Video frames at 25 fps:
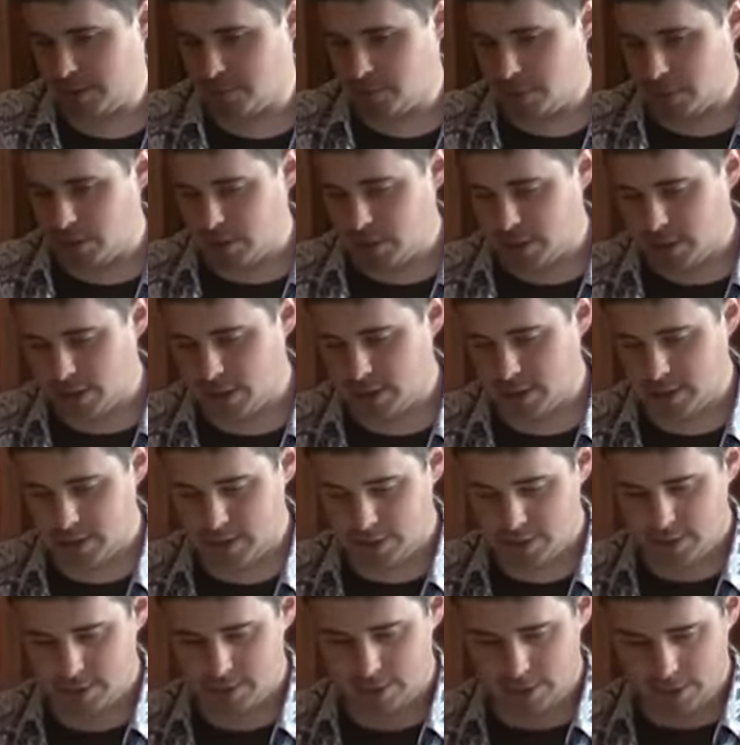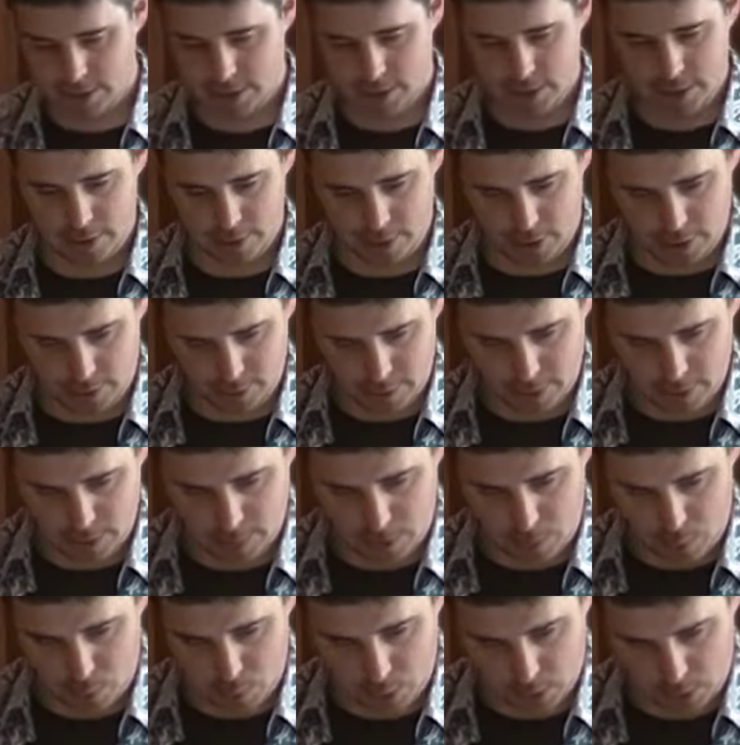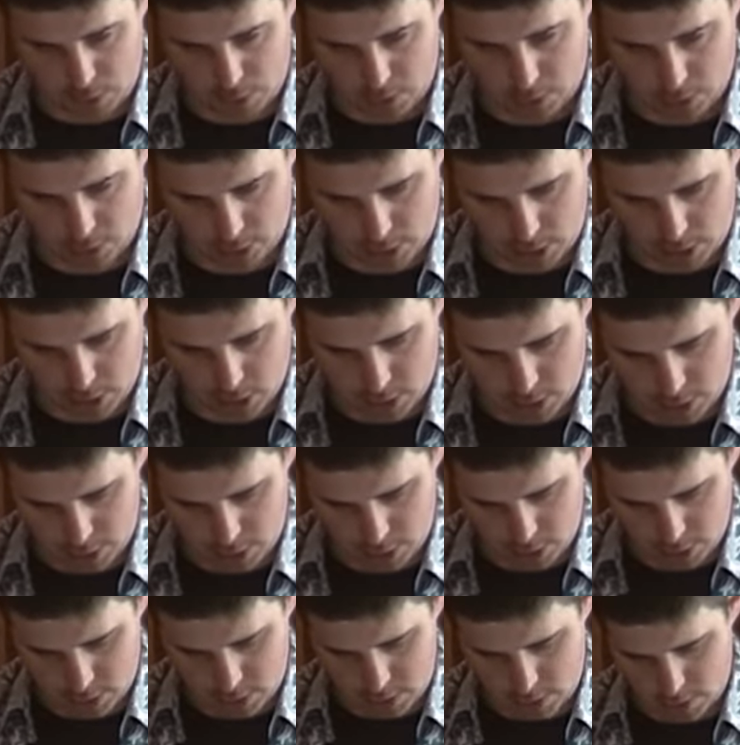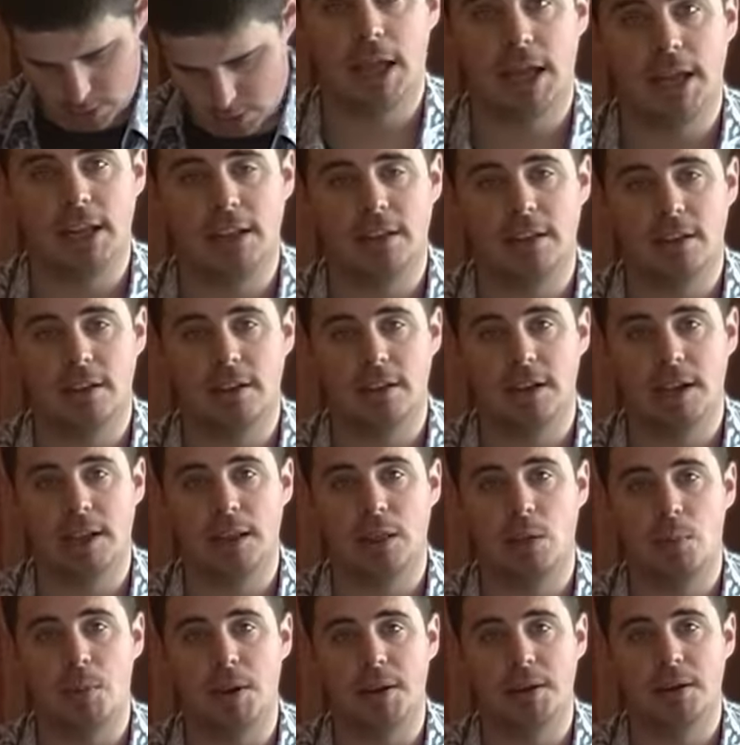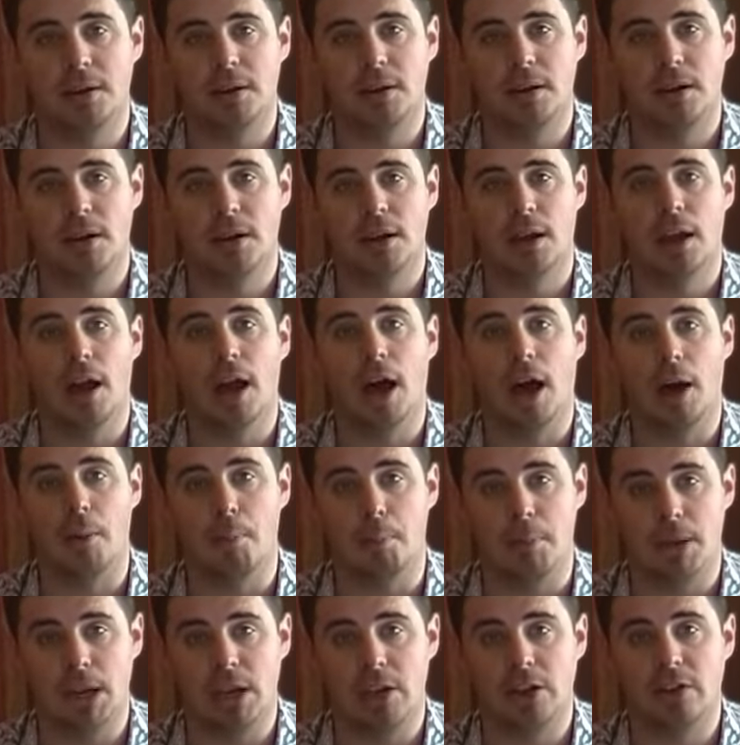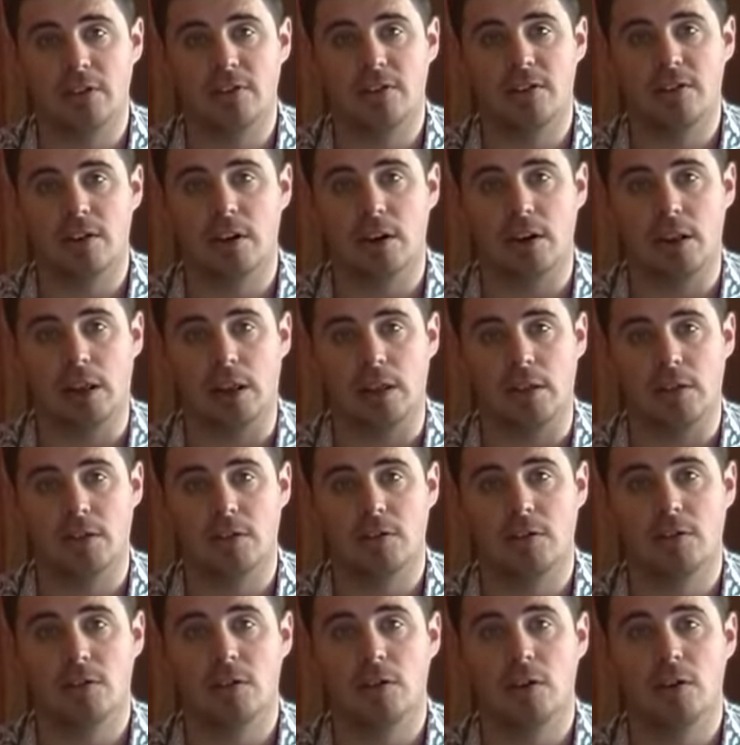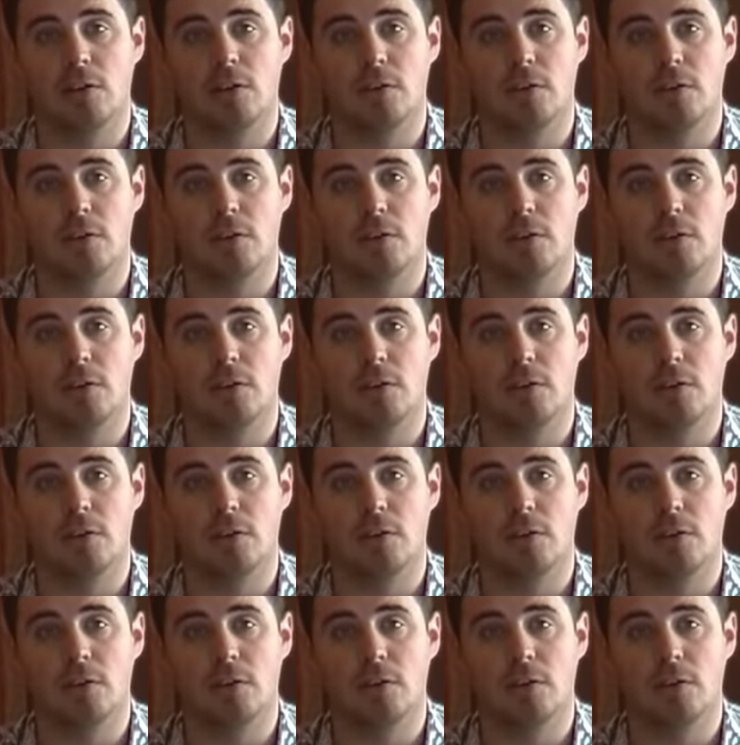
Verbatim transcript: simple, considering it was only one line. Ladies and gentlemen, a minute of silence